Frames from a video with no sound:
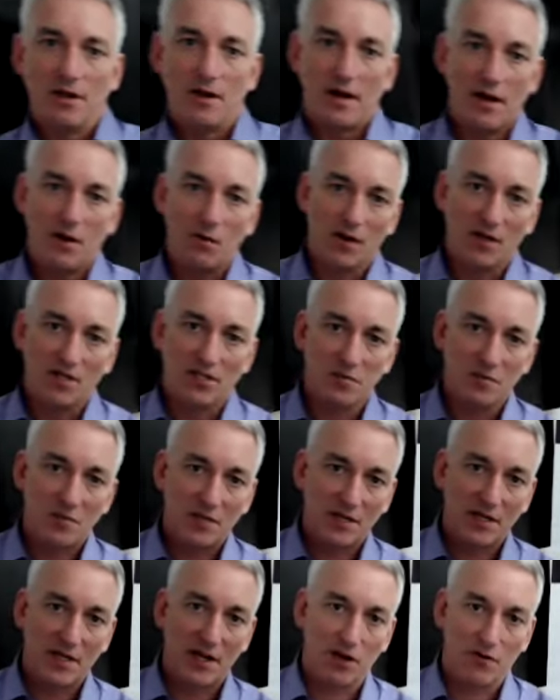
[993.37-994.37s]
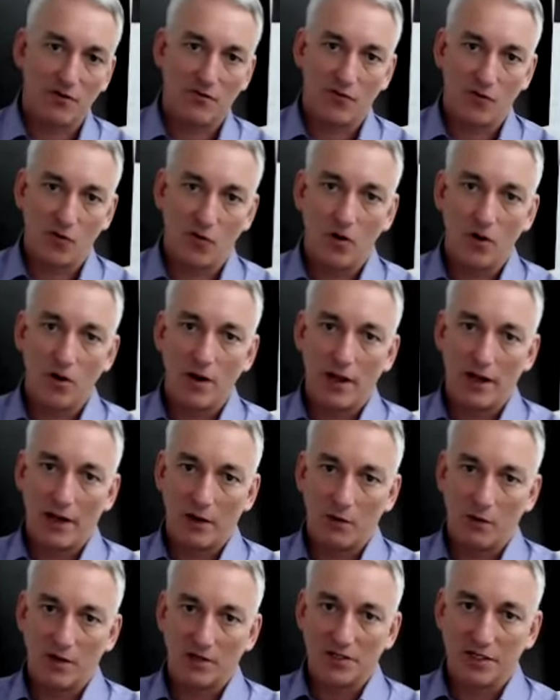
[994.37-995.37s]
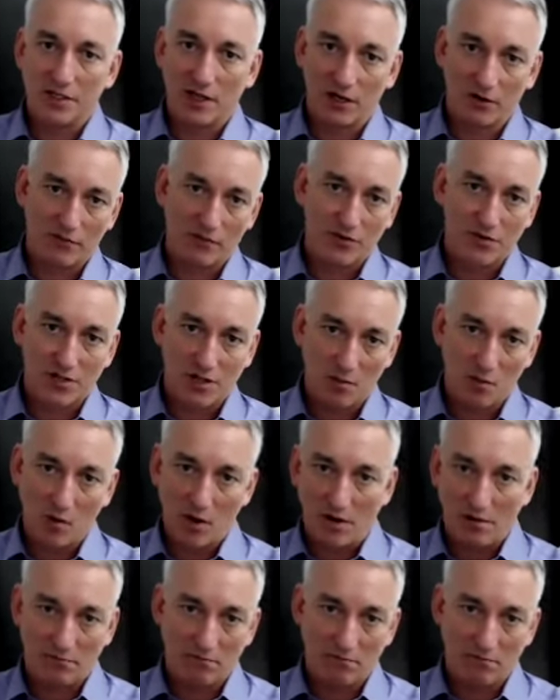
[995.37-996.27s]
I want to be cared for, and I want to care for someone.